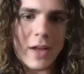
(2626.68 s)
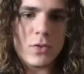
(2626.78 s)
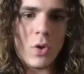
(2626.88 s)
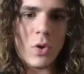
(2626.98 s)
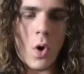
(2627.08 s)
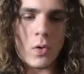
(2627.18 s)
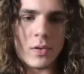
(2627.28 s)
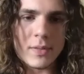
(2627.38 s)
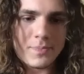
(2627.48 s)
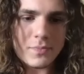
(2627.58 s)
to right. the world.
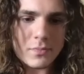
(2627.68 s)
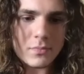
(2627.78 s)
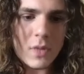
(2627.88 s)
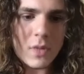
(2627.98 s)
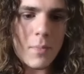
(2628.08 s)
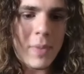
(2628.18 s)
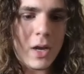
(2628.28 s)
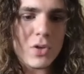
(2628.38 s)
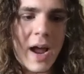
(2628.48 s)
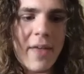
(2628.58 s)

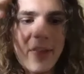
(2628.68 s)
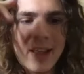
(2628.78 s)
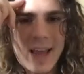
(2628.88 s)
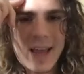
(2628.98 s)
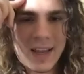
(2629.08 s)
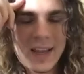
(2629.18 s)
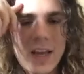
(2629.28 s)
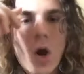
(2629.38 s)
Because I think that he knows